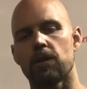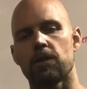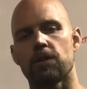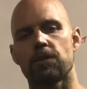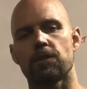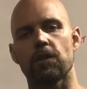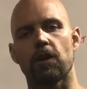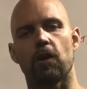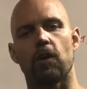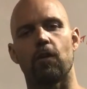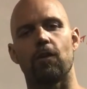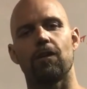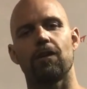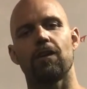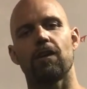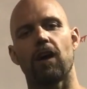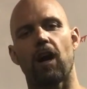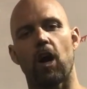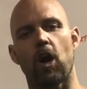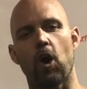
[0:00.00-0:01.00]
So,
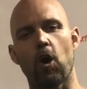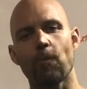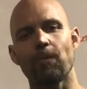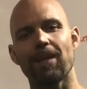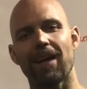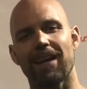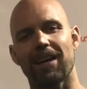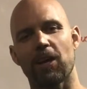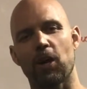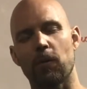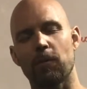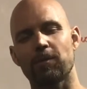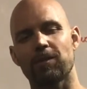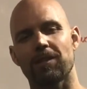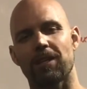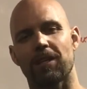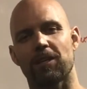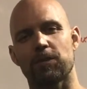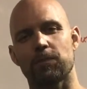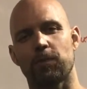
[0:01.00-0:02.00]
I hope that
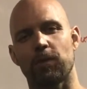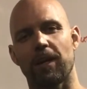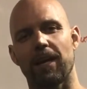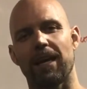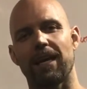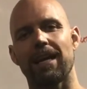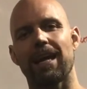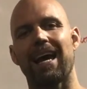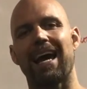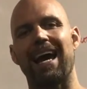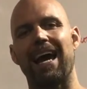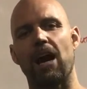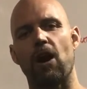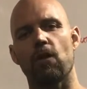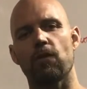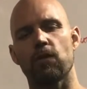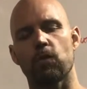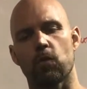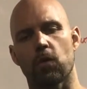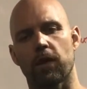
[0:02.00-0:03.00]
helps explain
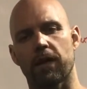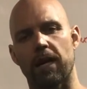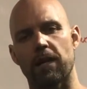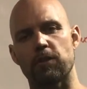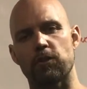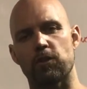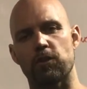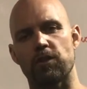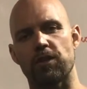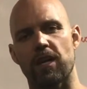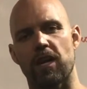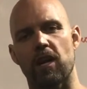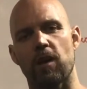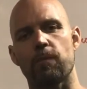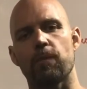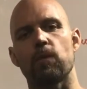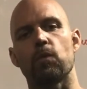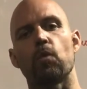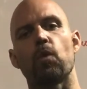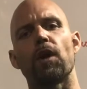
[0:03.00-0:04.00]
how the workouts are set
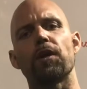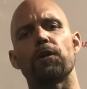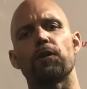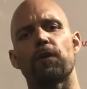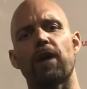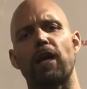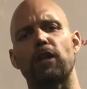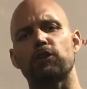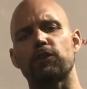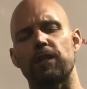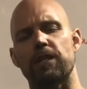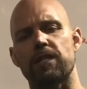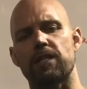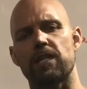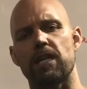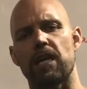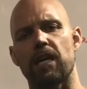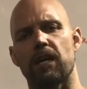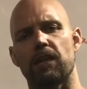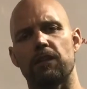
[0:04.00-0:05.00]
up and what you're actually
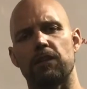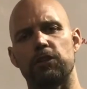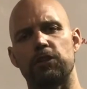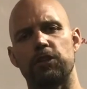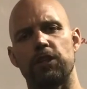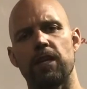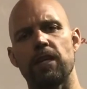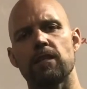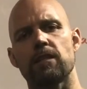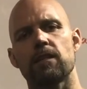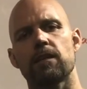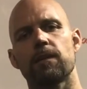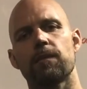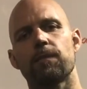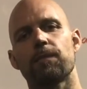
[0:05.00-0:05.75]
seeing on the sheet.